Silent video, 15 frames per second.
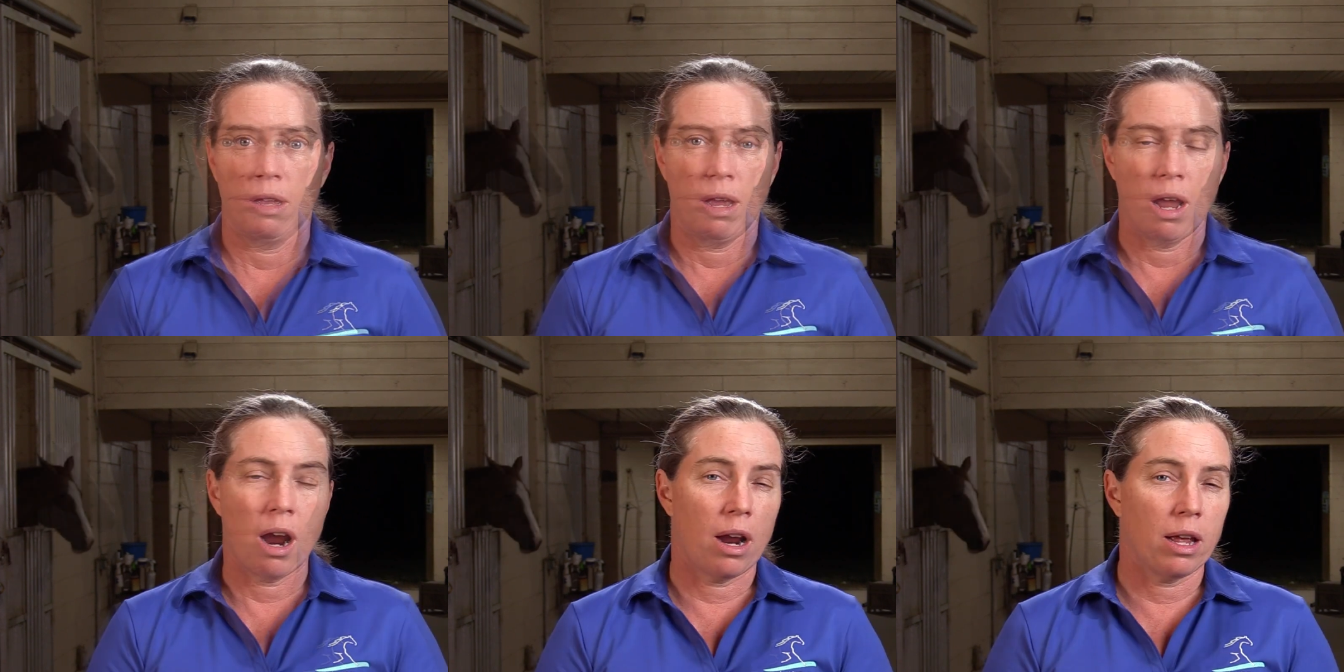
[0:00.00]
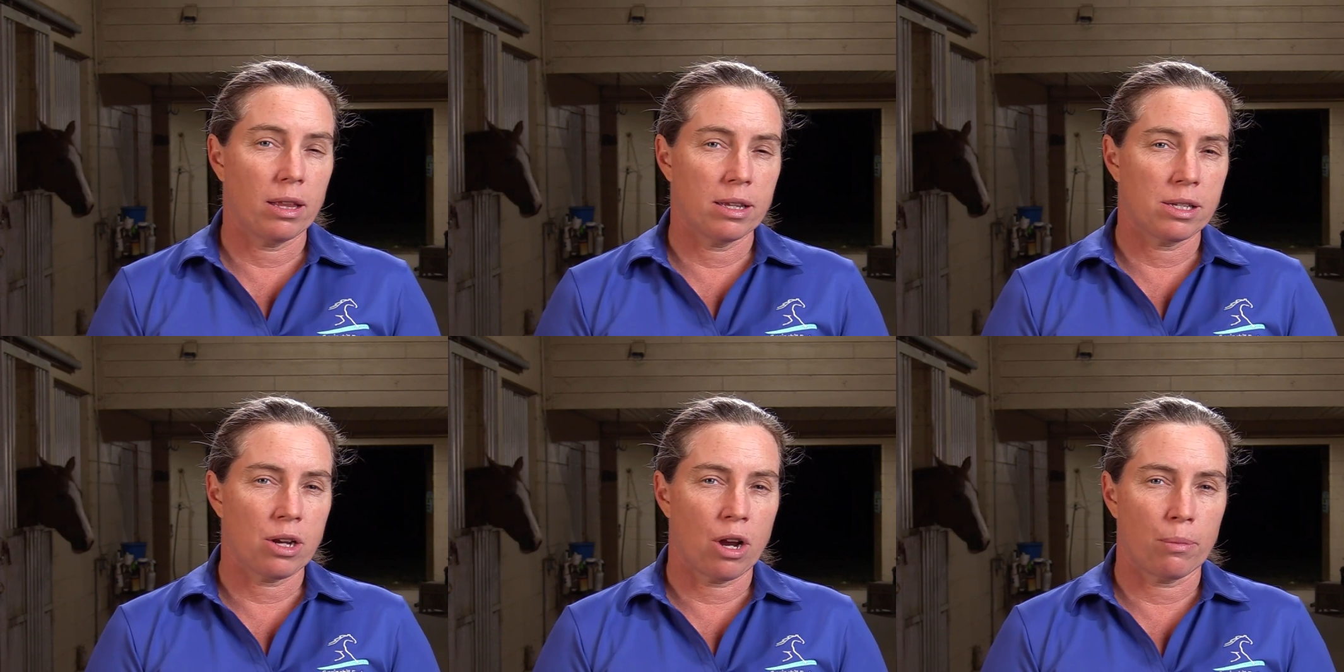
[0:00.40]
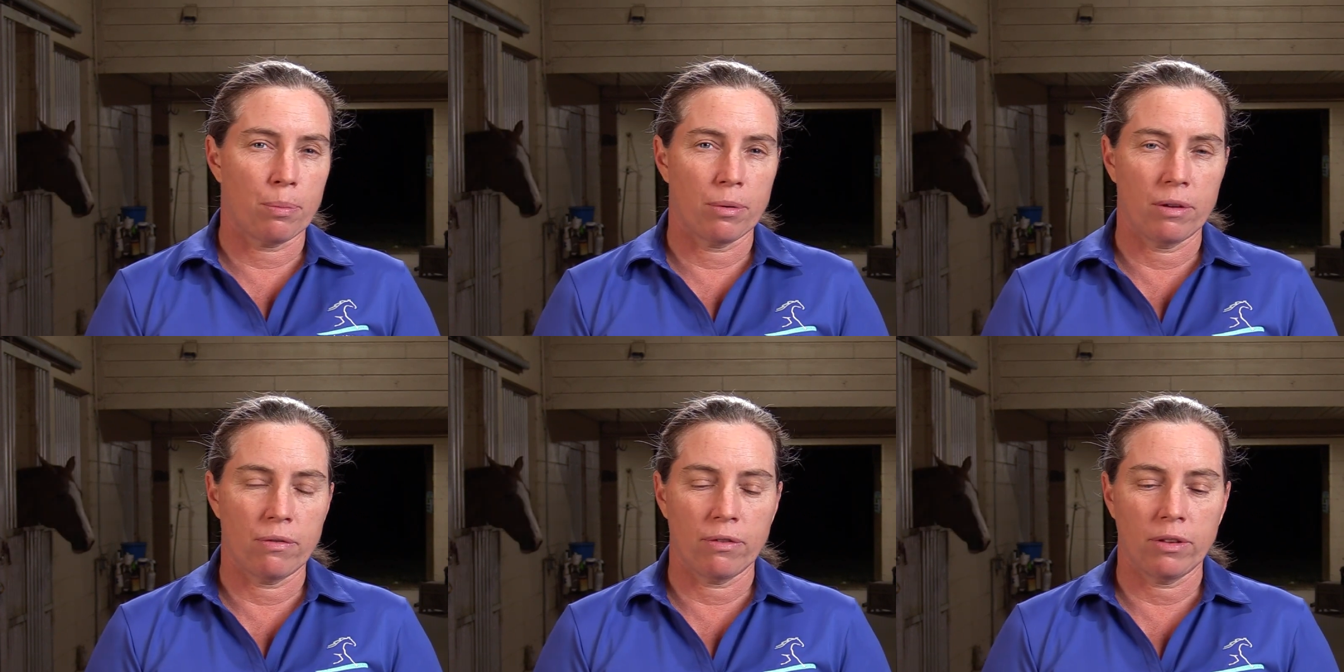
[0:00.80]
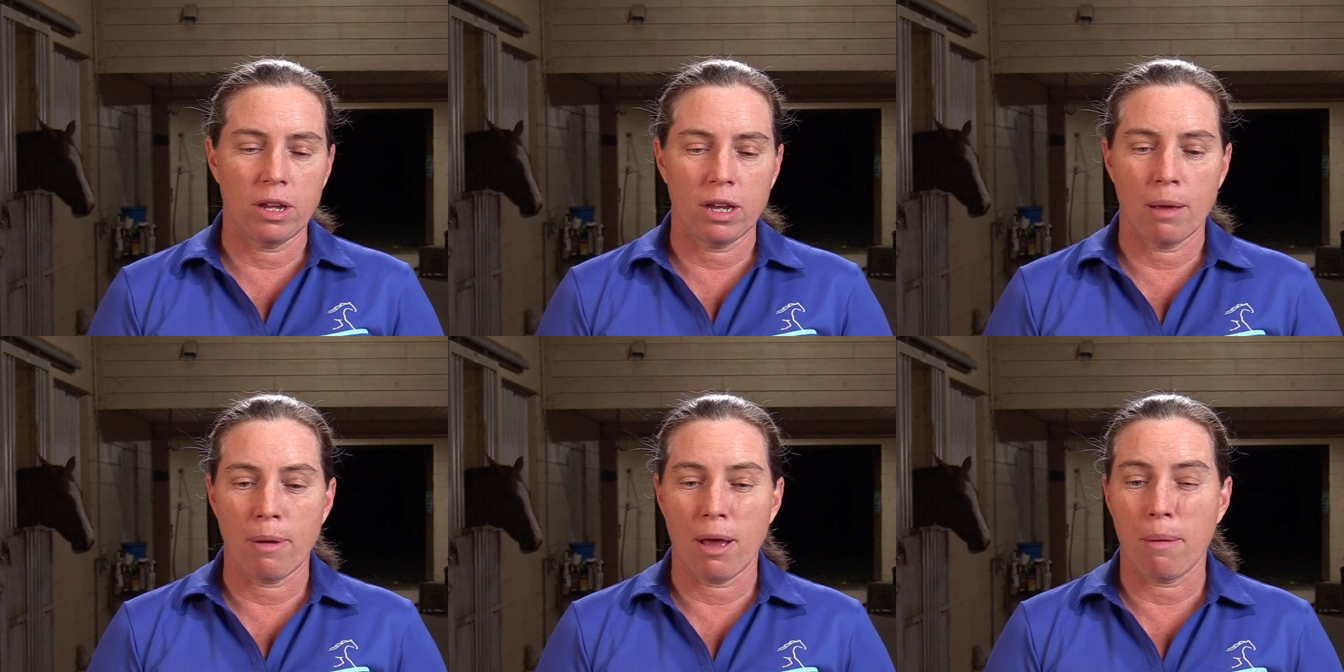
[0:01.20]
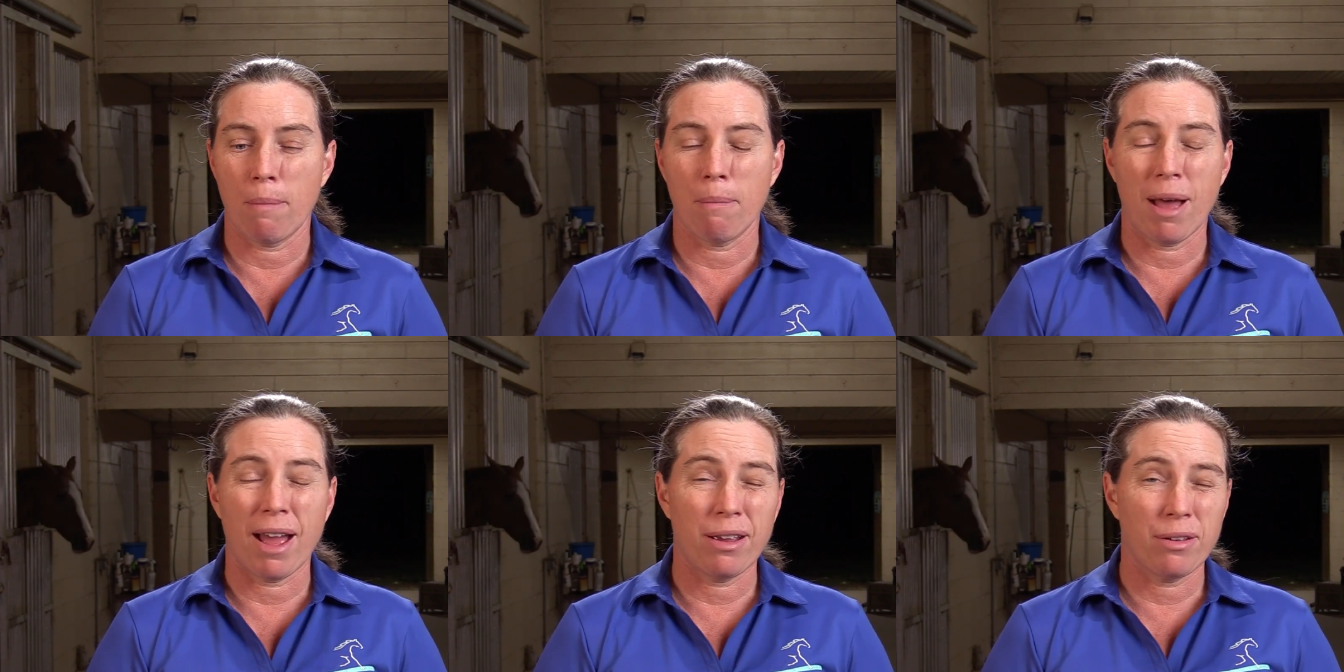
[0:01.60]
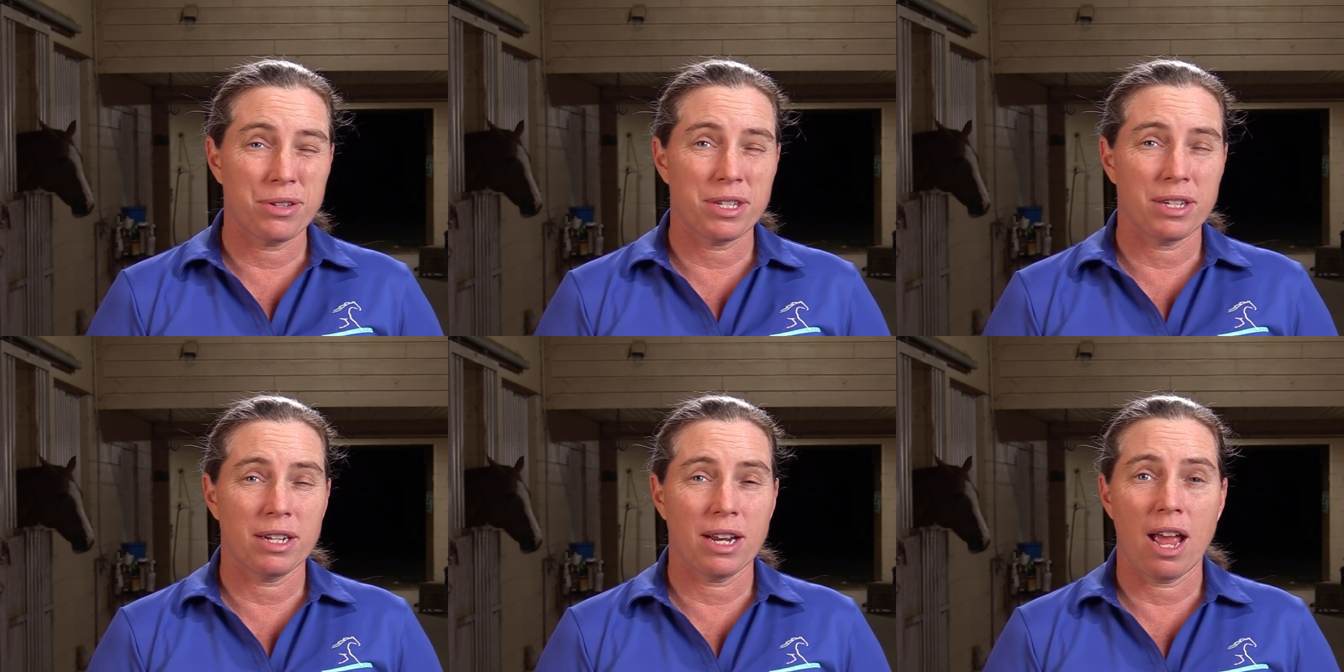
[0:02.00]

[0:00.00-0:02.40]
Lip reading: All right, let's talk briefly about Myosin